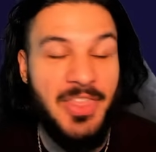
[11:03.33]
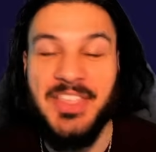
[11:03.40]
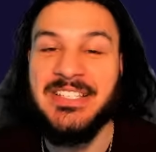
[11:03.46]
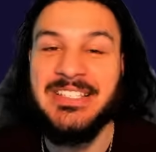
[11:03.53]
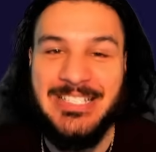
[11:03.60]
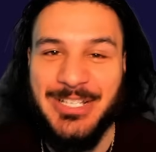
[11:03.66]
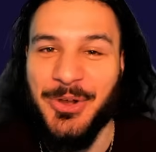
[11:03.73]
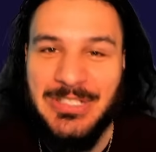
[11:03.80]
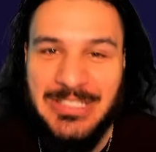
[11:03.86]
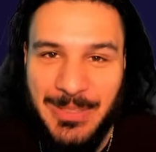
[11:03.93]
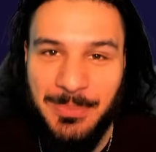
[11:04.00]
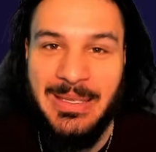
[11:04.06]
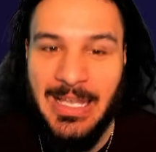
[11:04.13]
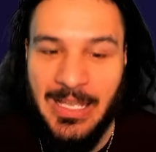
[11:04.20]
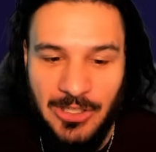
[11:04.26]
this is going
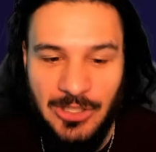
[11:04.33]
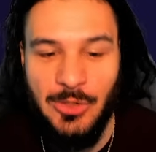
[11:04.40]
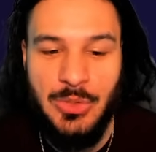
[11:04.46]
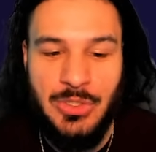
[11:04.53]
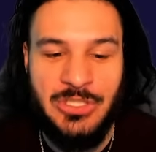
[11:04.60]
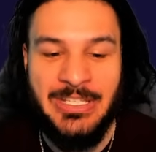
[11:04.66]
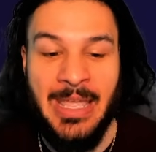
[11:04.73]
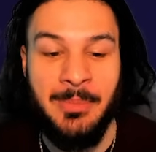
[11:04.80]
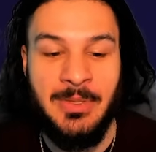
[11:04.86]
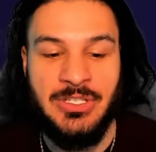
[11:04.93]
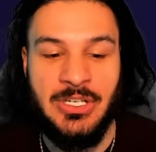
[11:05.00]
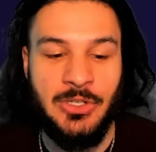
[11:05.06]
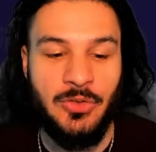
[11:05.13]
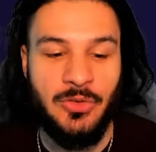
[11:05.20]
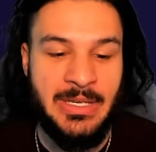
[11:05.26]
to be a huge
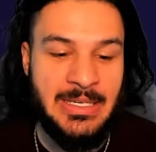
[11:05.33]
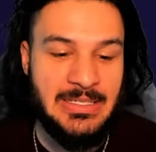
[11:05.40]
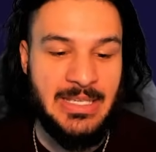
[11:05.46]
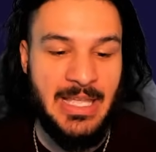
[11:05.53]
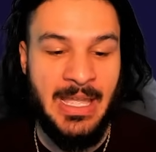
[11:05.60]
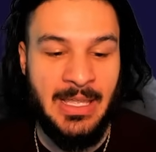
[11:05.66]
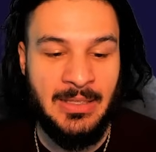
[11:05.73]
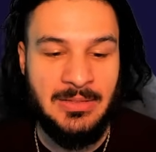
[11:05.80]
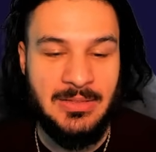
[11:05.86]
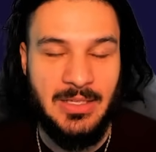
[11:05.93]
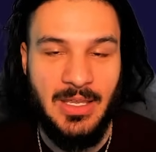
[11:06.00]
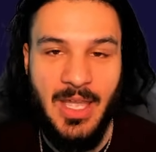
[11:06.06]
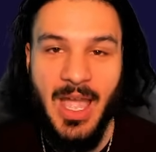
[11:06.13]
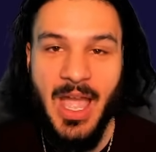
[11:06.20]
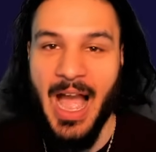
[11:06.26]
damage increase, and
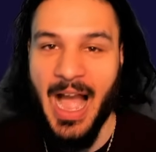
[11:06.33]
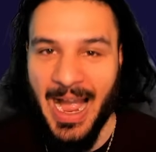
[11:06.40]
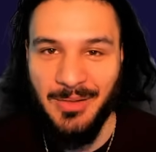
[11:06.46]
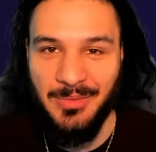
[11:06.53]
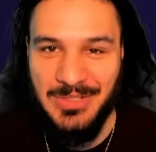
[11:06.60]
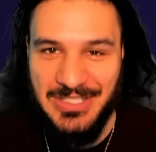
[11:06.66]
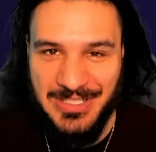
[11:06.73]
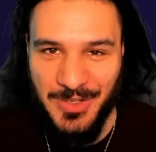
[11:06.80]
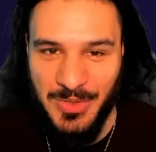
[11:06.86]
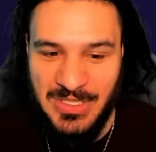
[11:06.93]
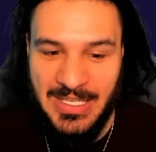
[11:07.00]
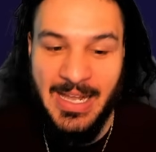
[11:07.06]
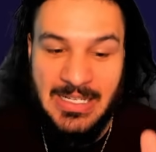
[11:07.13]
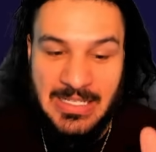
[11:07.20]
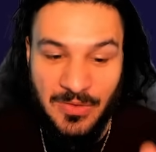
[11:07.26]
I was so
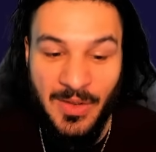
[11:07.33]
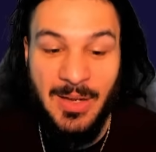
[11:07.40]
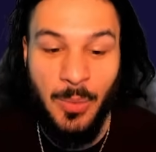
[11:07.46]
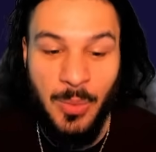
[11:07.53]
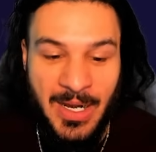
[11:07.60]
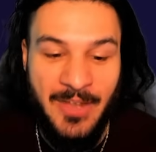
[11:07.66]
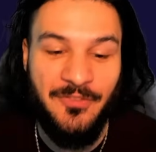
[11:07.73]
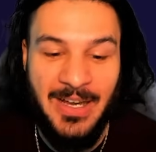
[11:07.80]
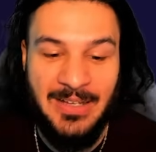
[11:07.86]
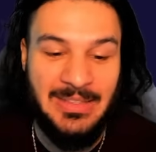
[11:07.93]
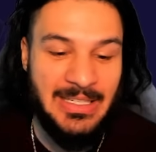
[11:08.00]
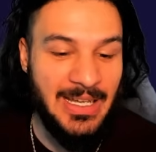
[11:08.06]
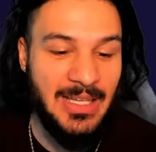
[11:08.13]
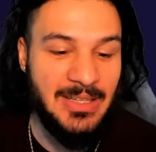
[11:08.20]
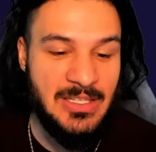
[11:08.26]
satisfied when I
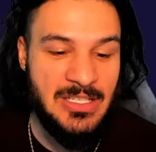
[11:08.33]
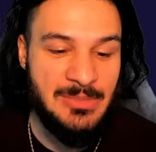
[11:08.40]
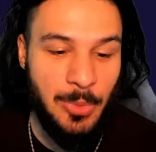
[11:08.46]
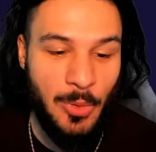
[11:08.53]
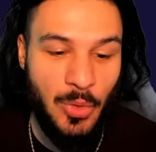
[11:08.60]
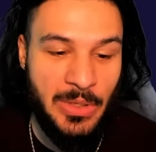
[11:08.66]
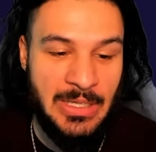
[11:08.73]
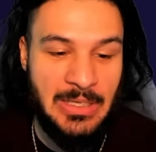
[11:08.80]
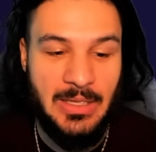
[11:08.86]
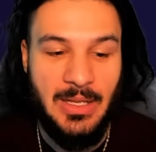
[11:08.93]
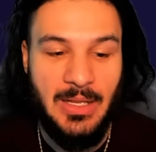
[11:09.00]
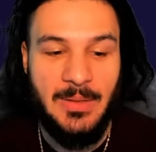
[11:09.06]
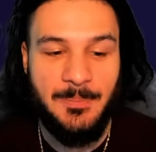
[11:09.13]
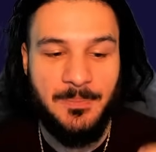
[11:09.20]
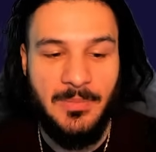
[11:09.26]
finally got this point.
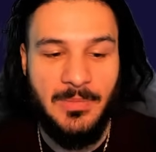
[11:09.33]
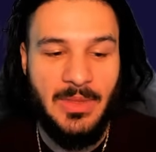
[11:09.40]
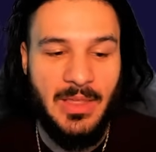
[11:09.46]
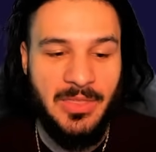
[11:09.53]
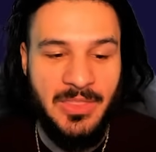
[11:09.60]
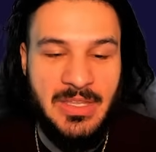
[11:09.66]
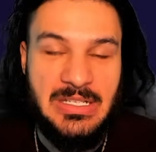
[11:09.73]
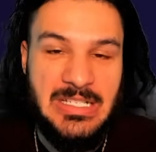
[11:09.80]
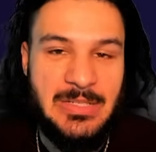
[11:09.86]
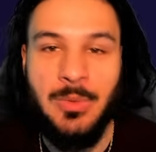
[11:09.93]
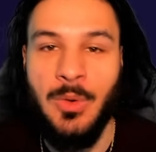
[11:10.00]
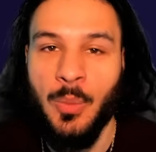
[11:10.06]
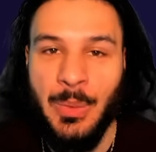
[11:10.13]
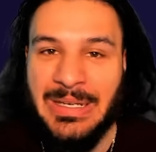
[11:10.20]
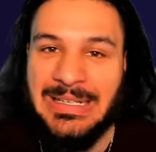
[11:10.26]
This is
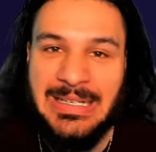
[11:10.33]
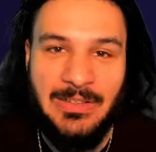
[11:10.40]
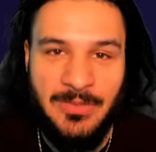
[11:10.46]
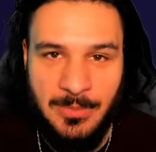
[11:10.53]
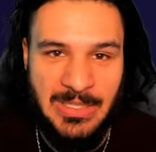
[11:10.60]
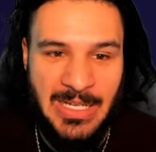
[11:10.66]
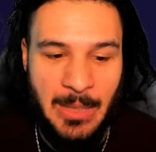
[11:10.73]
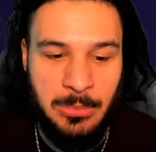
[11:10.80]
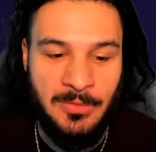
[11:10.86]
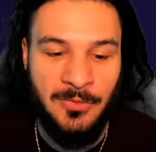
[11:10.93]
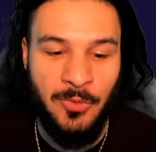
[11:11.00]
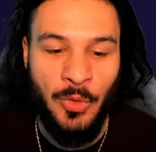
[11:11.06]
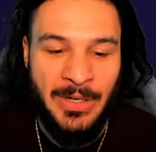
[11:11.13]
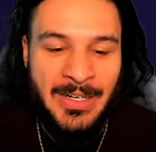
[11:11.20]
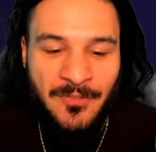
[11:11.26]
what we needed from Diablo
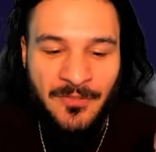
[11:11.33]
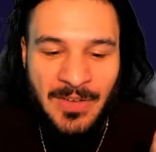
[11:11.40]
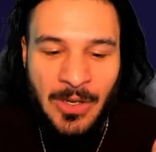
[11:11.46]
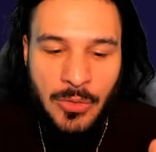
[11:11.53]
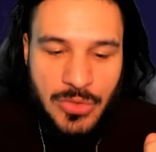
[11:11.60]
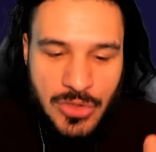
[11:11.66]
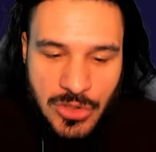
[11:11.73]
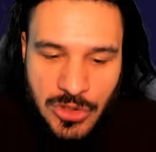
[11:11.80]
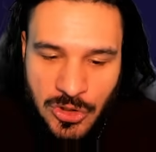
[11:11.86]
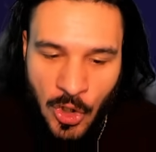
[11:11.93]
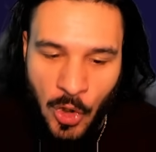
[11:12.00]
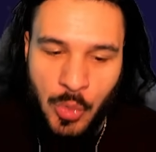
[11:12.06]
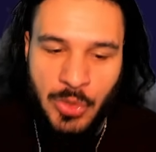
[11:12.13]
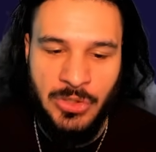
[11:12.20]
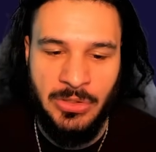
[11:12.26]
4. It felt
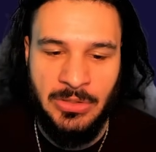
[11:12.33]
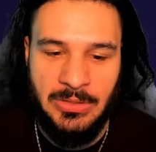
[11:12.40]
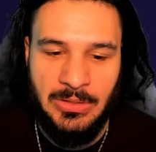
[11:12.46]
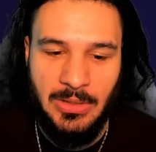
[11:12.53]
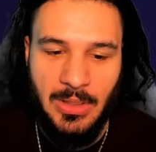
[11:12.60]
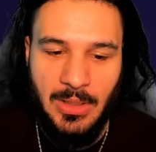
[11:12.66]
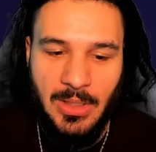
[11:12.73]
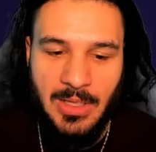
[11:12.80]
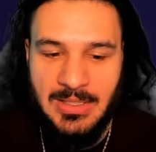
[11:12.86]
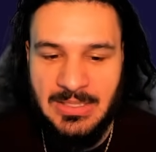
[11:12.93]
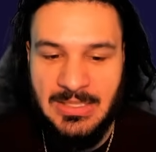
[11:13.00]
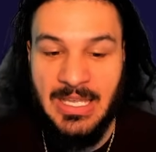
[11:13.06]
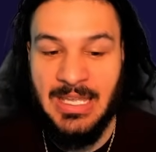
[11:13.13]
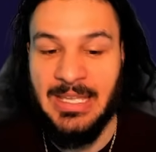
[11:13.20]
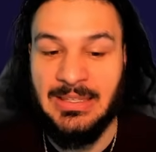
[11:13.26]
so good
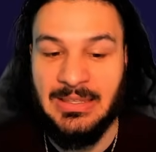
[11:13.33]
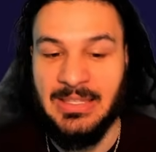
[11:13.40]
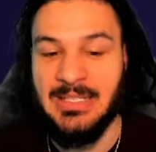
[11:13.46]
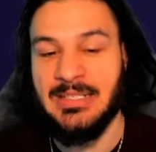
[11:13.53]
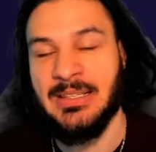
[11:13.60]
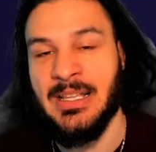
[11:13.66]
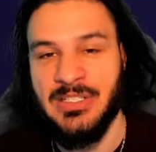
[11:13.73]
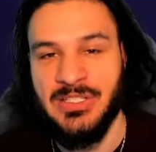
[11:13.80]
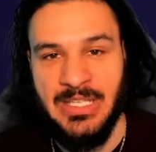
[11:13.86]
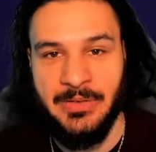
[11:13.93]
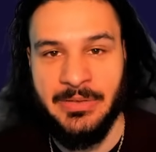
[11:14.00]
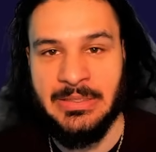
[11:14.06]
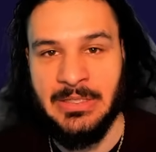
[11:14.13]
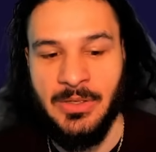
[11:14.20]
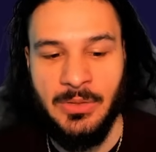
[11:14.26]
to hit this
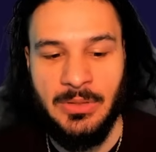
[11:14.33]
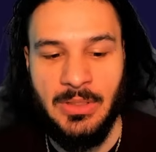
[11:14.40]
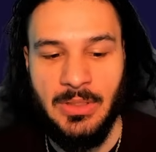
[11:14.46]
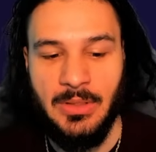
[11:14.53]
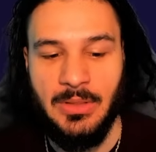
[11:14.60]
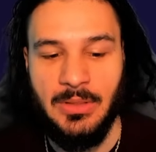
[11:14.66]
legendary node.